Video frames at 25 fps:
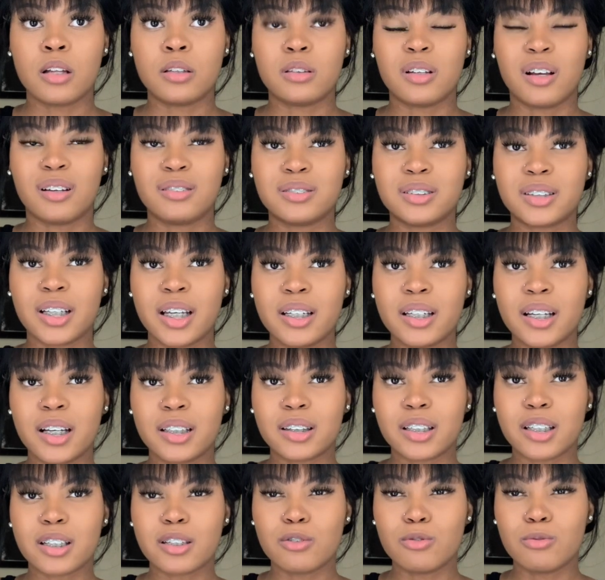don't say
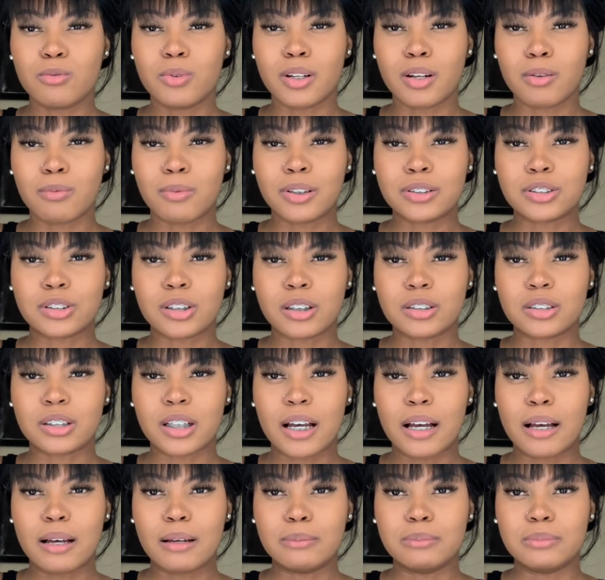nothing you wouldn't want your
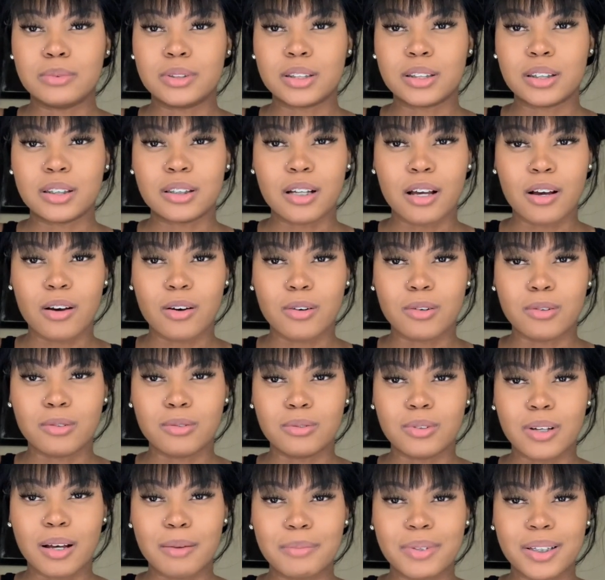job to know.
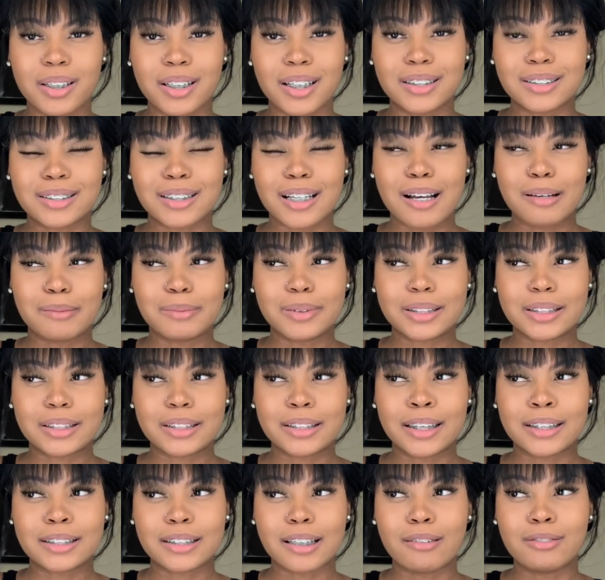I mean, that's common
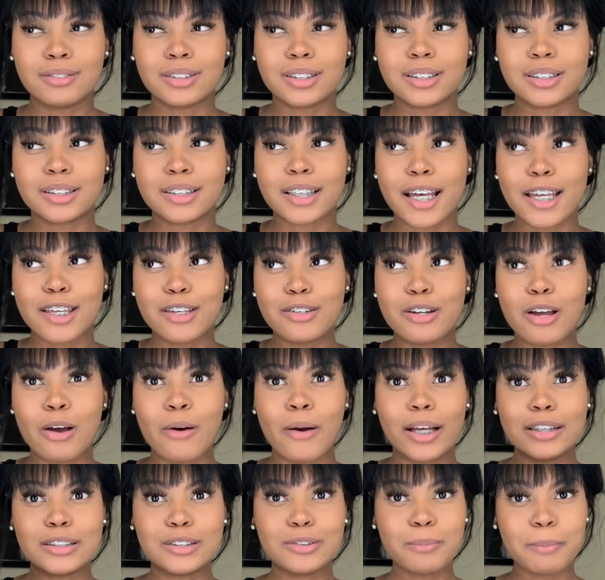sense. I was just like, you know,
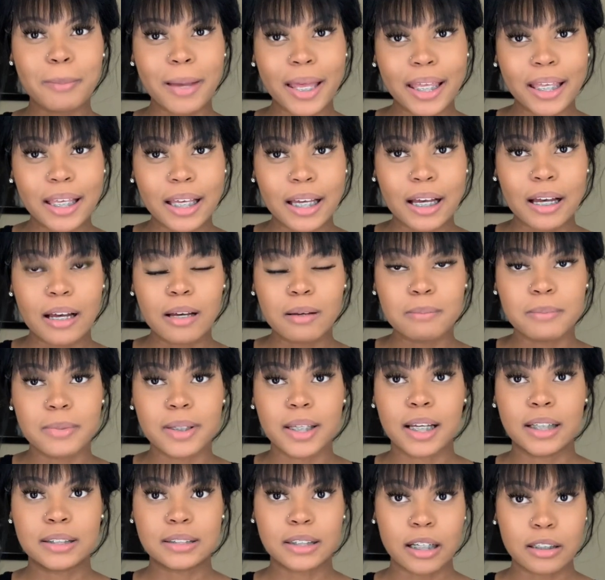I do makeup,
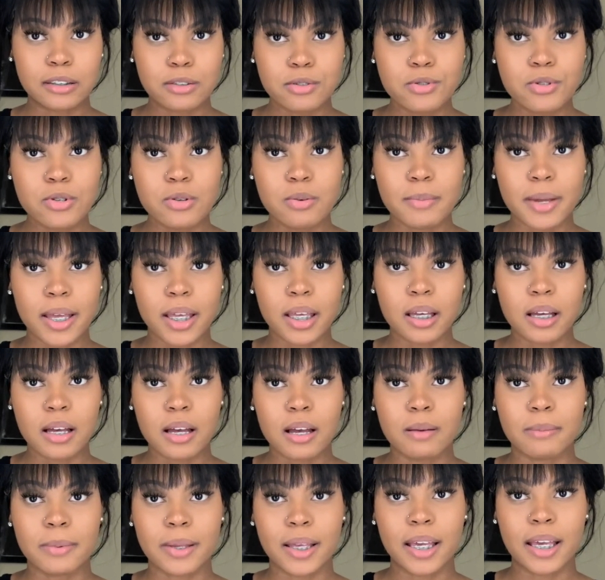because I do
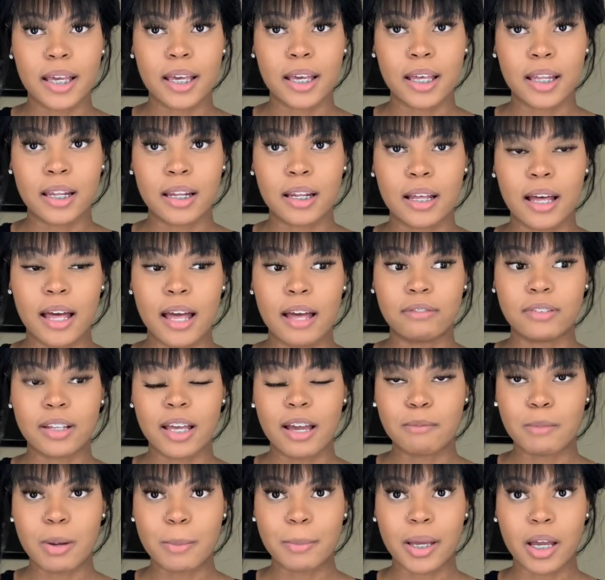makeup, and I have to
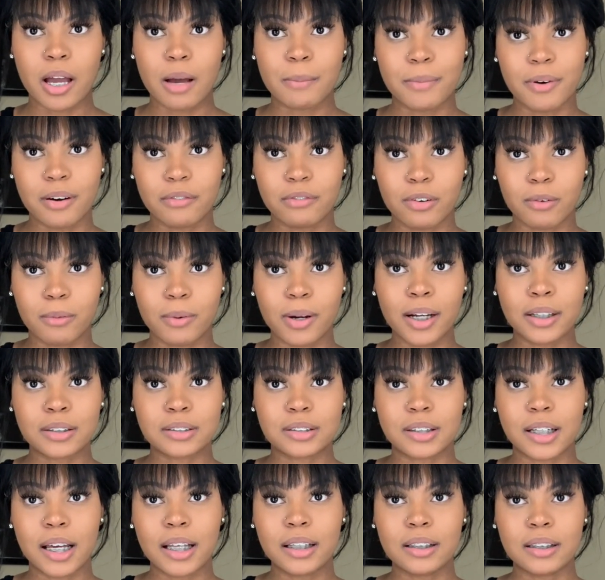have my makeup on for work,
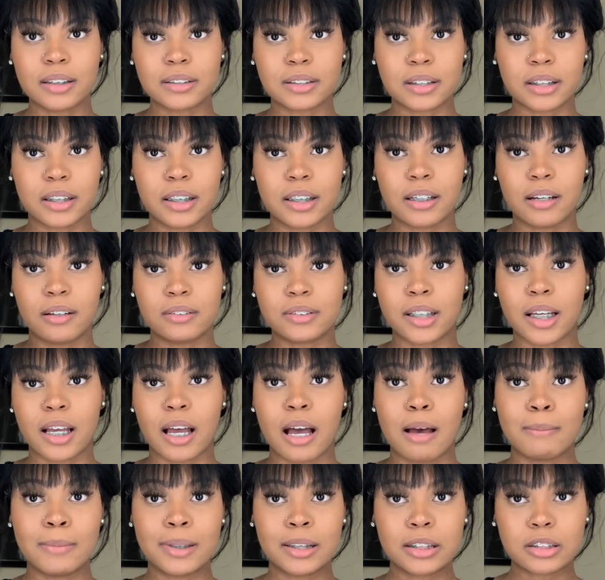so that looks good. And I was like,
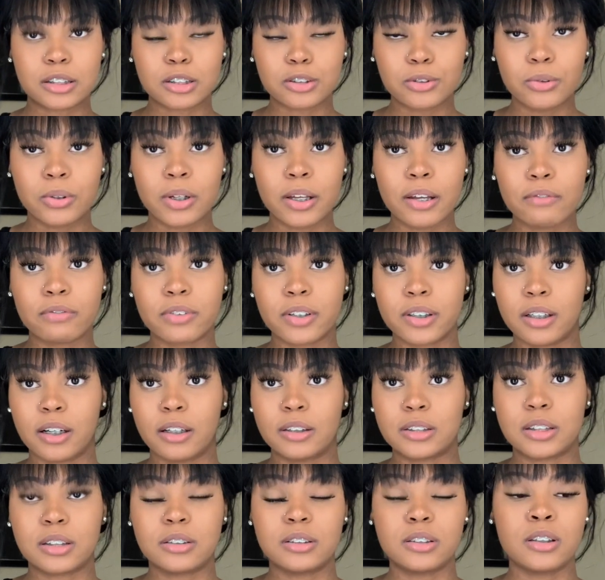I'm in student for
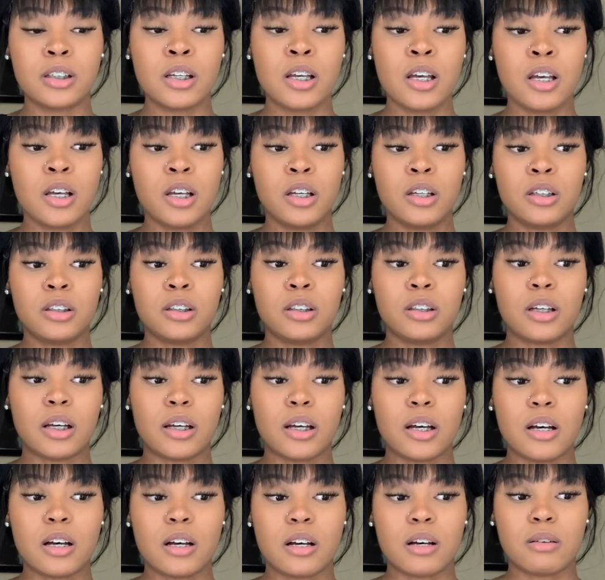nursing.
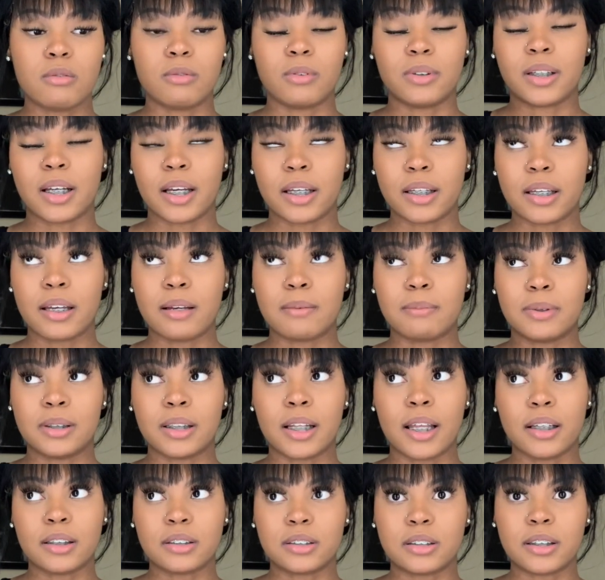Well, not yet, but
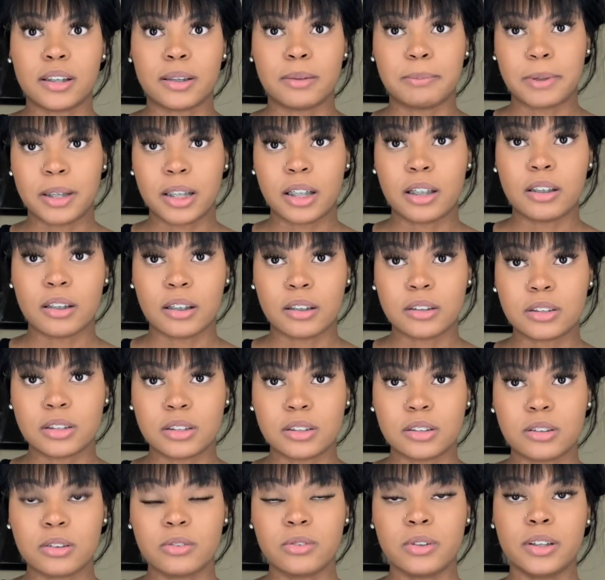like to be a
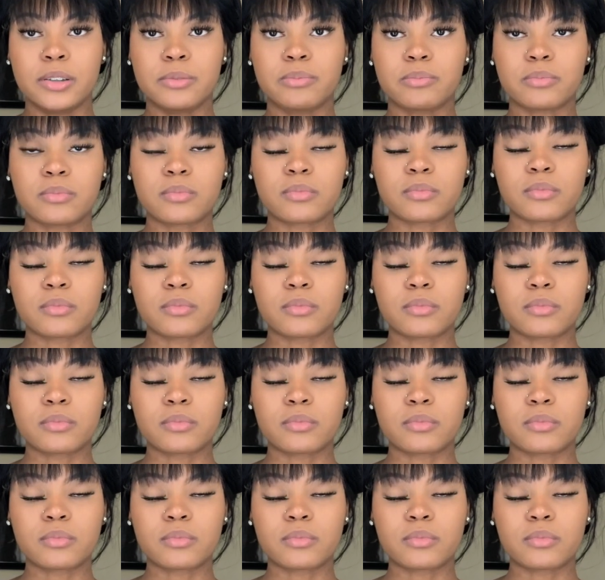nursing student,